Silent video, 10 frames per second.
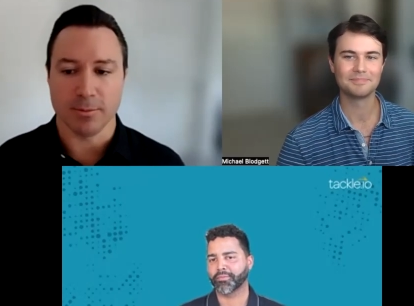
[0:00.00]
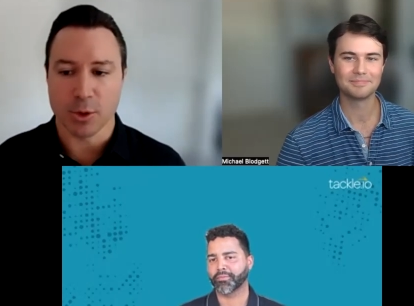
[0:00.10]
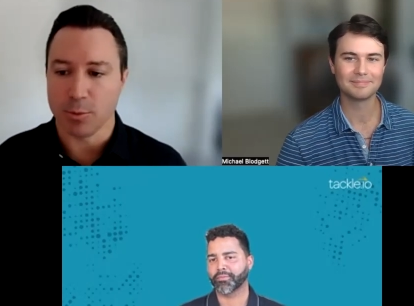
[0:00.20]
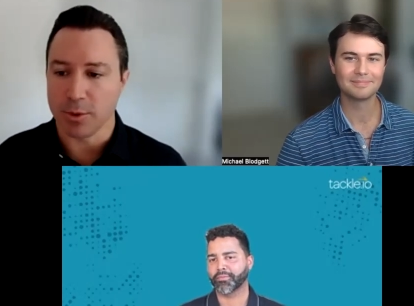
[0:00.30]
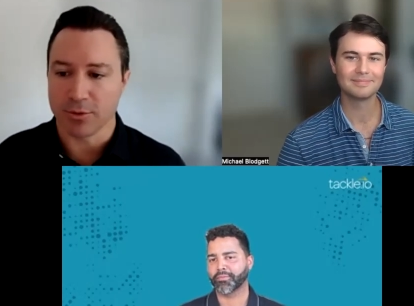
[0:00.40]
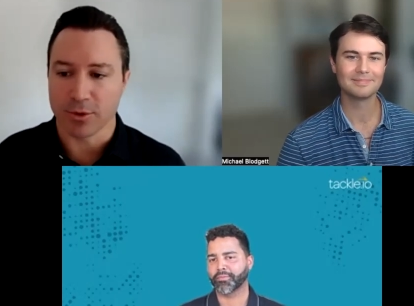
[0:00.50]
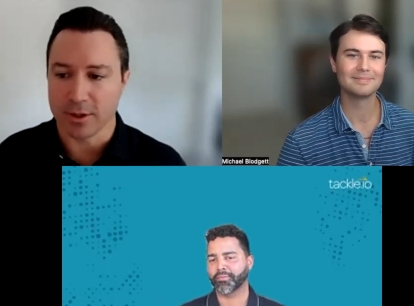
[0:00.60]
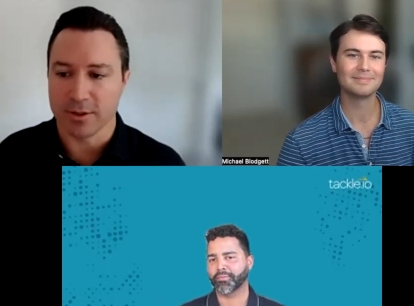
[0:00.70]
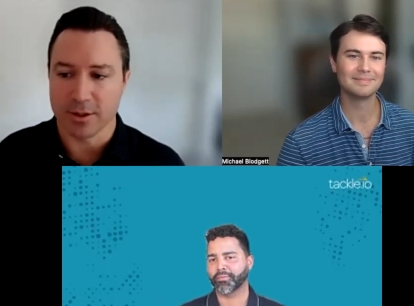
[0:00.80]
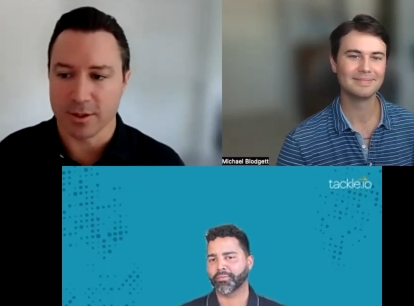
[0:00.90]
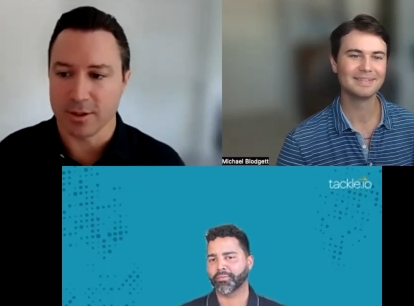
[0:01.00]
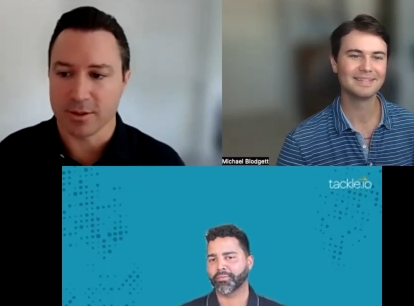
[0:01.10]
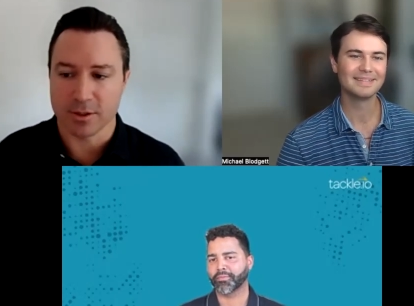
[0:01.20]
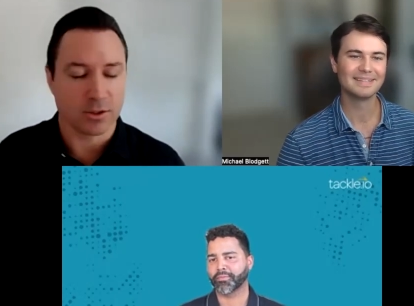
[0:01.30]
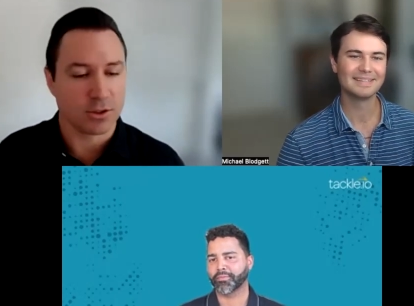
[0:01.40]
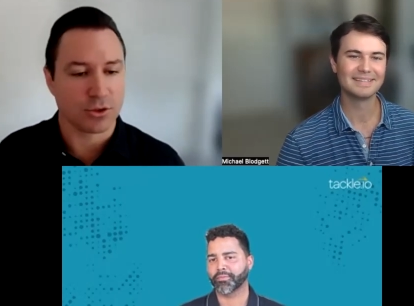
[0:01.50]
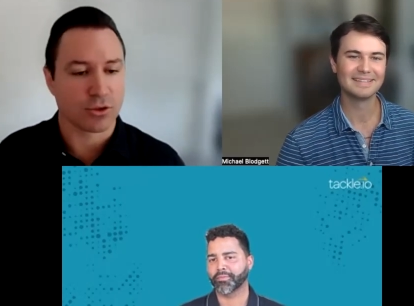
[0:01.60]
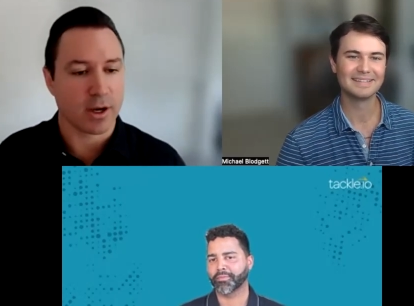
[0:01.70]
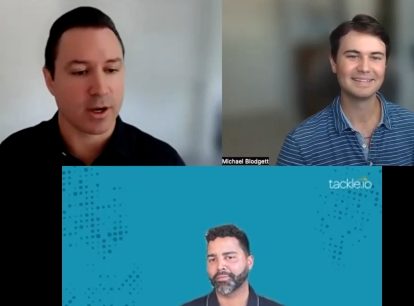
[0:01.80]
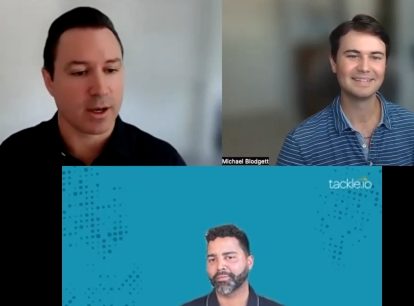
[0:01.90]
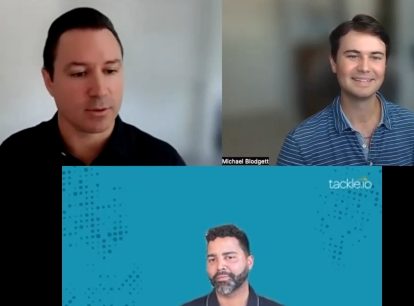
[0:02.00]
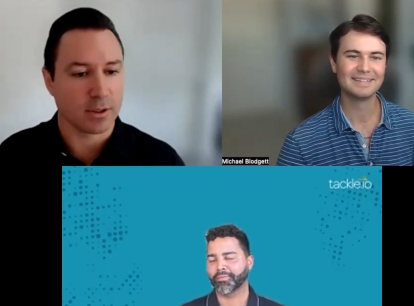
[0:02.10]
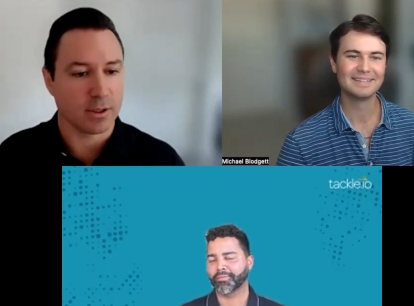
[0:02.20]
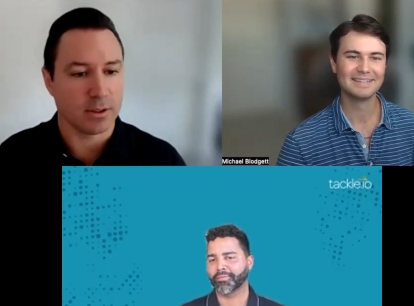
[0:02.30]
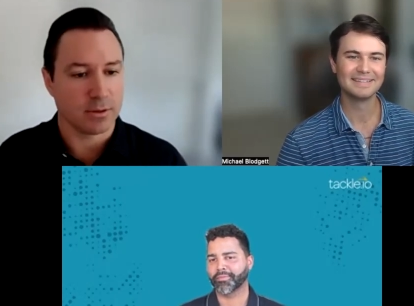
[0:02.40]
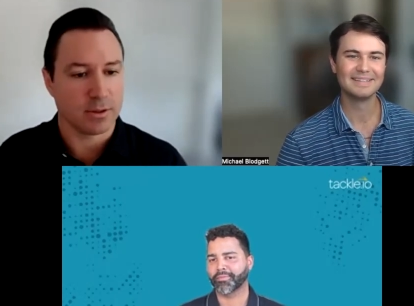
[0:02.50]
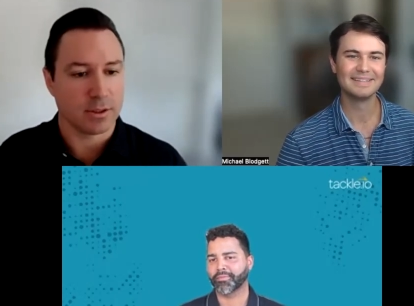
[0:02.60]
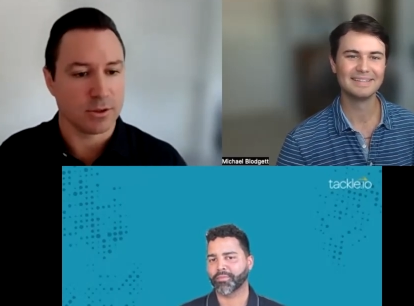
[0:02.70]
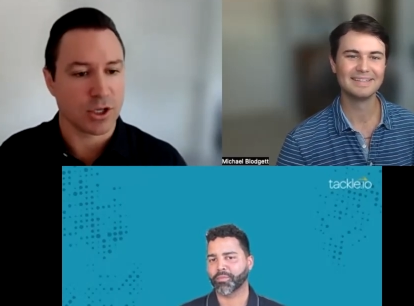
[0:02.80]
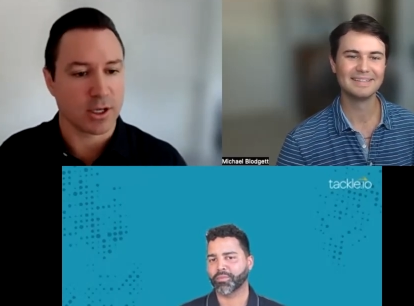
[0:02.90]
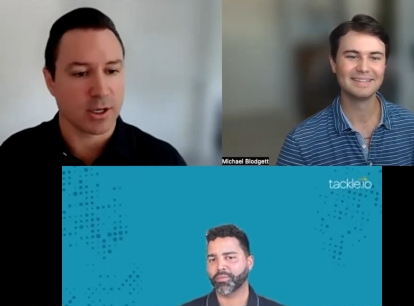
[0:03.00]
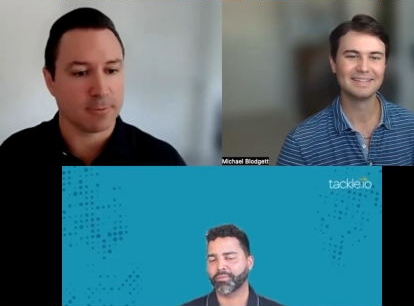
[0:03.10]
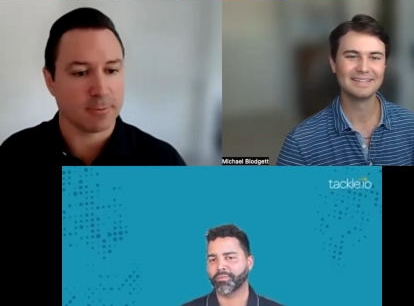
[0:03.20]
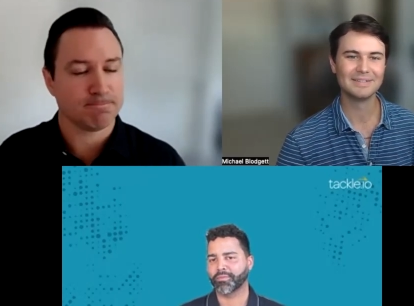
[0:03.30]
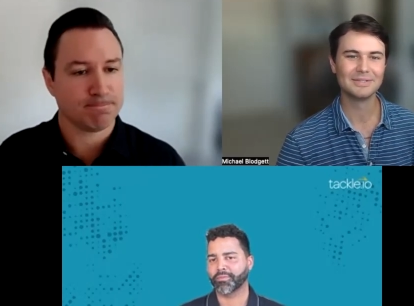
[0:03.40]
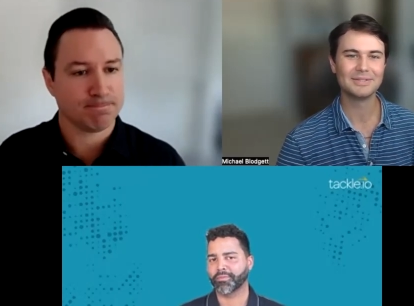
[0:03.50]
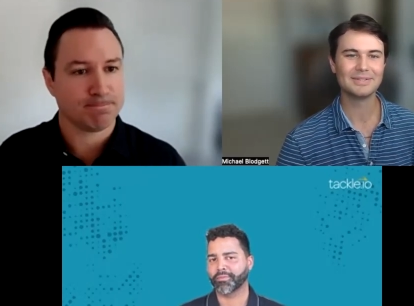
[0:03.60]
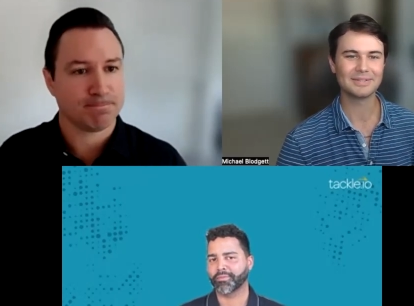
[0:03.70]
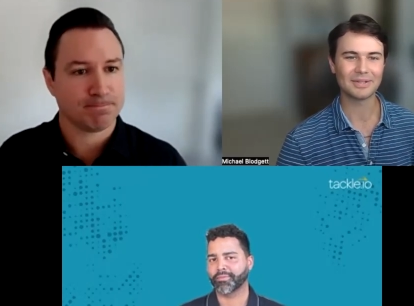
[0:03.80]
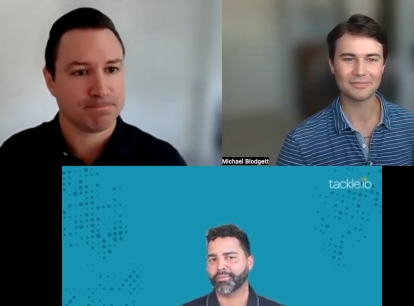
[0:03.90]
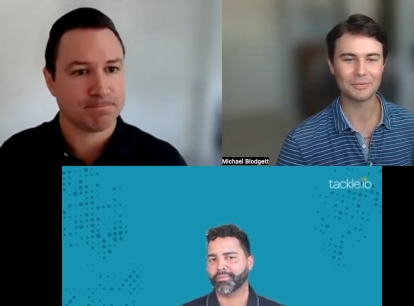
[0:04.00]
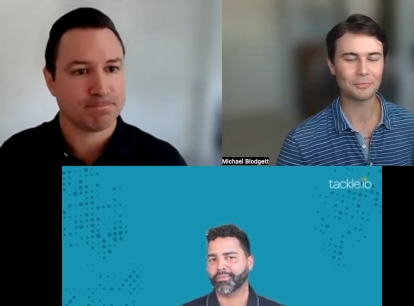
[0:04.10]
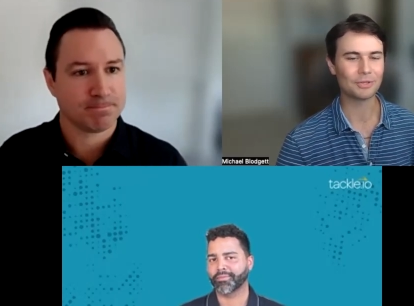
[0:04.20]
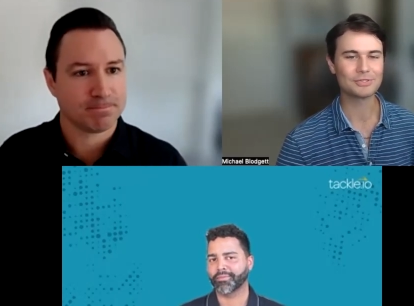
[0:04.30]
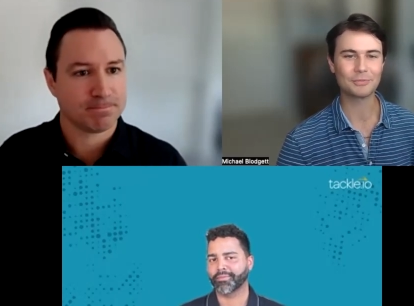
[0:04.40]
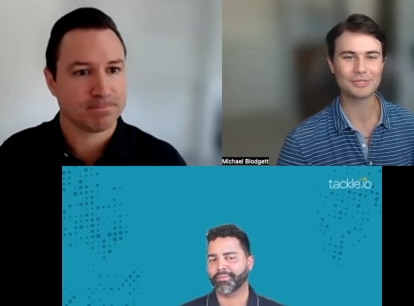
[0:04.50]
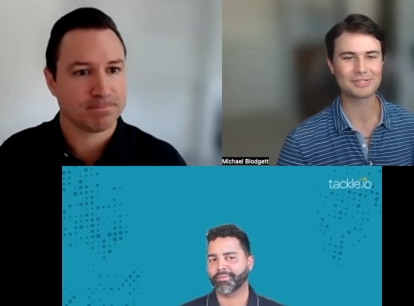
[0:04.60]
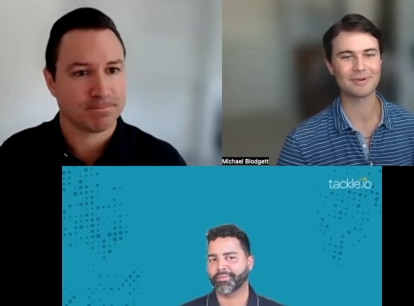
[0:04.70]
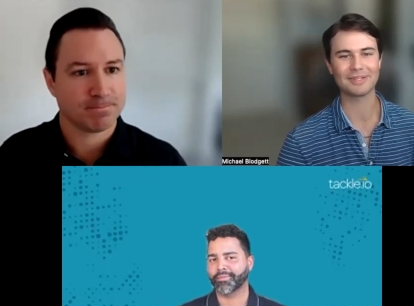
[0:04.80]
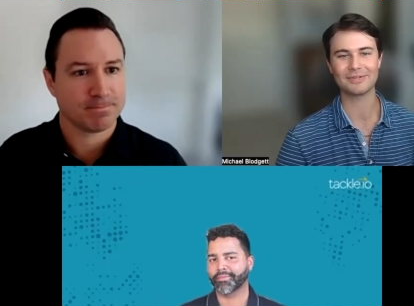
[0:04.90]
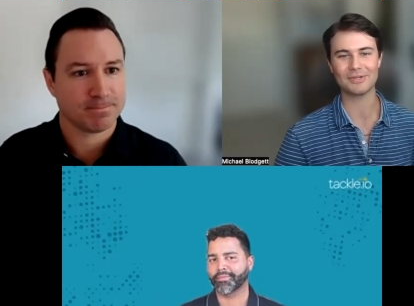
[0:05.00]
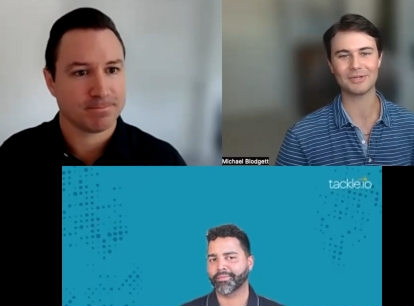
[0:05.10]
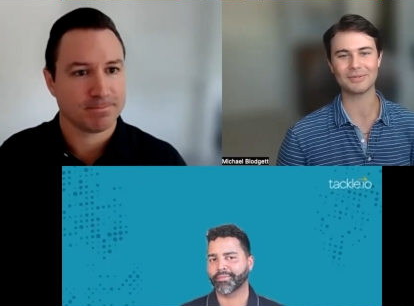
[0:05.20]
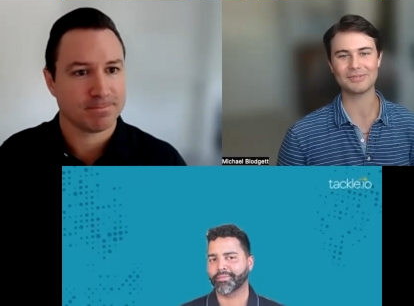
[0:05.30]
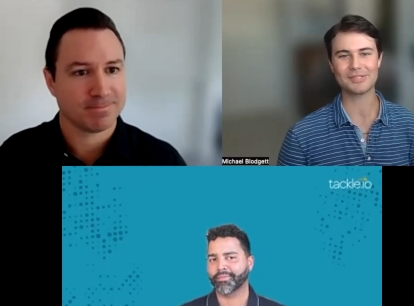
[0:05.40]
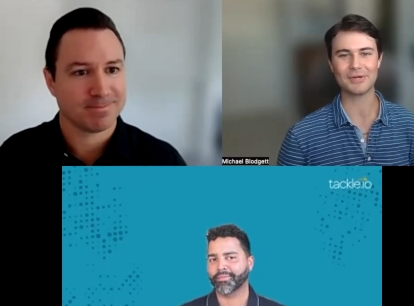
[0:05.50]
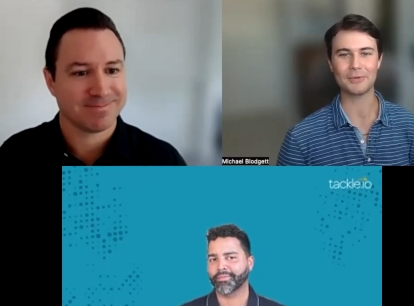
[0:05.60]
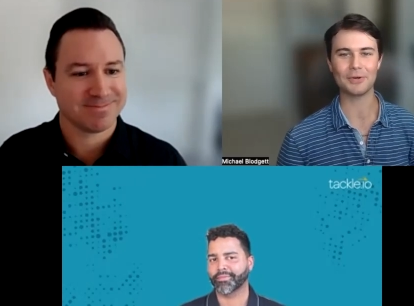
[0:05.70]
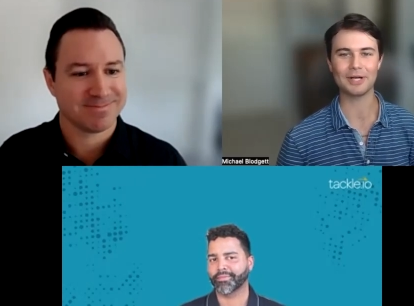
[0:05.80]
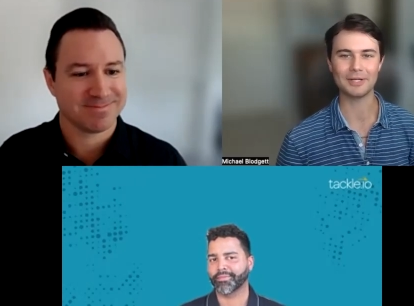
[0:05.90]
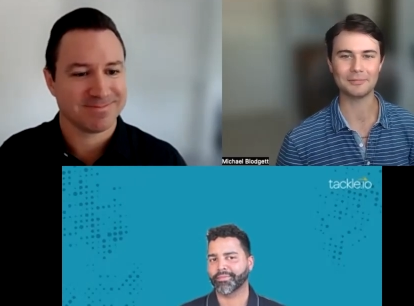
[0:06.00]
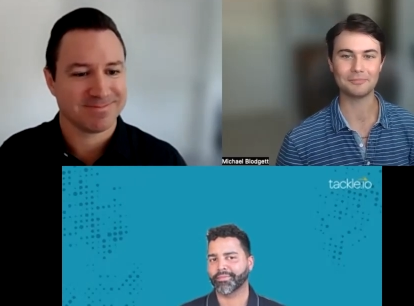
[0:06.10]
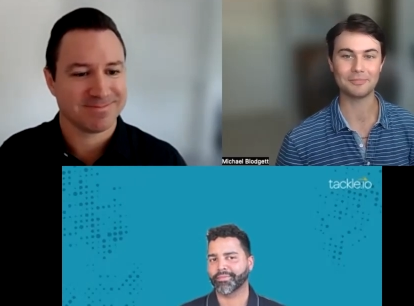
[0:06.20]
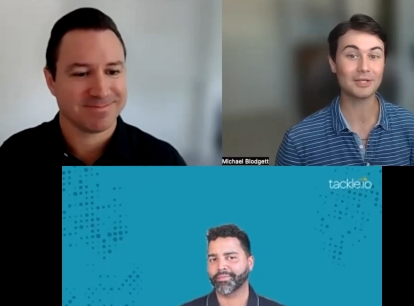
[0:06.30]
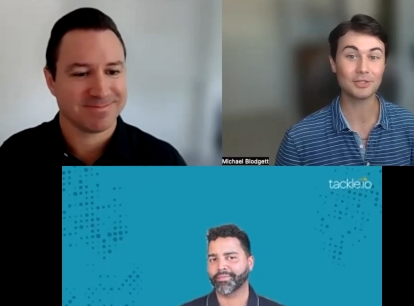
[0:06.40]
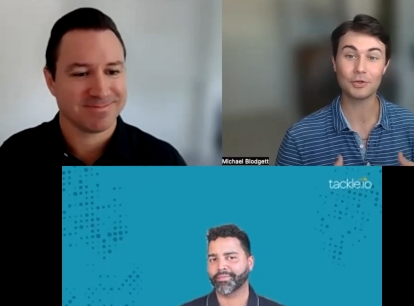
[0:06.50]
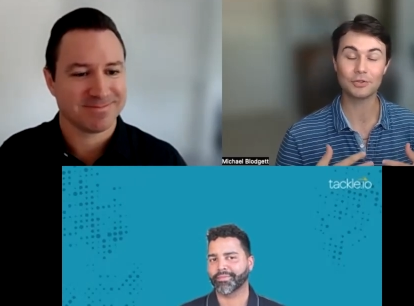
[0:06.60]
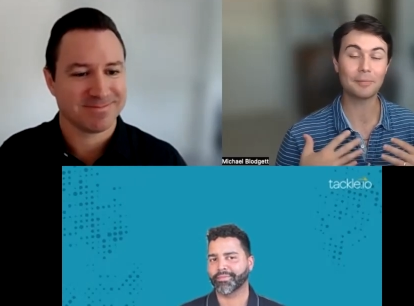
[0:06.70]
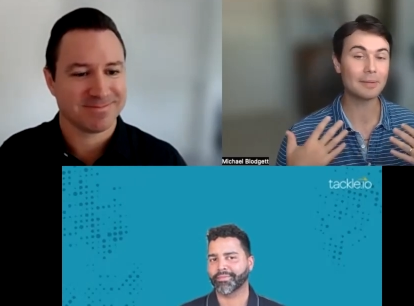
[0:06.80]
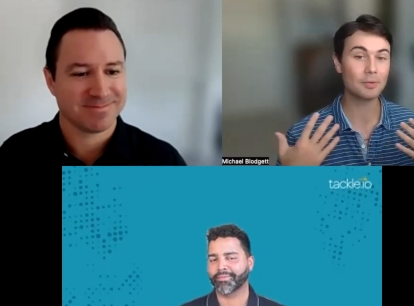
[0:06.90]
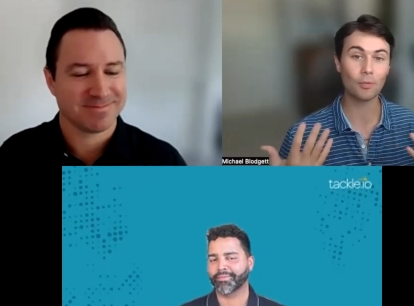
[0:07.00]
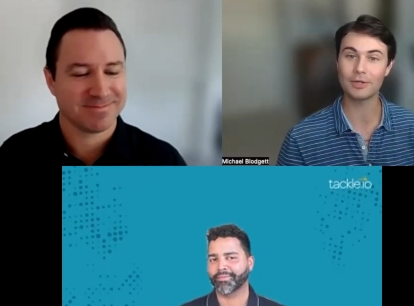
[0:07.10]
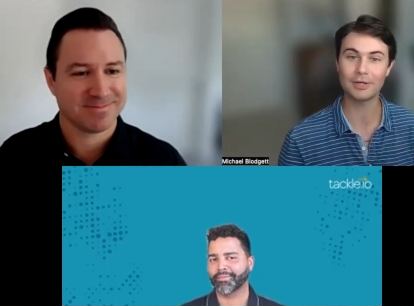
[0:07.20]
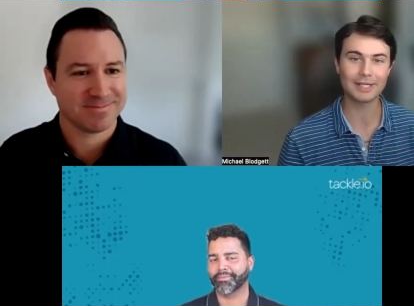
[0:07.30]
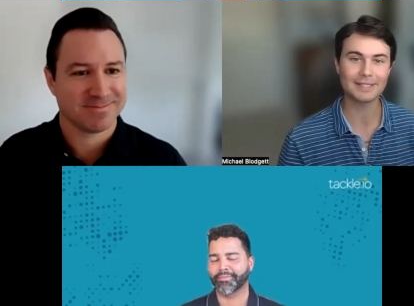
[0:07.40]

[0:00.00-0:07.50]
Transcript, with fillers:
Speaker 1: don't be afraid to, to, to try it out and, and, and check it out
Speaker 2: Love it. Where's the wisdom right there, y'all? So, um, yeah, y'all, y'all may be wondering,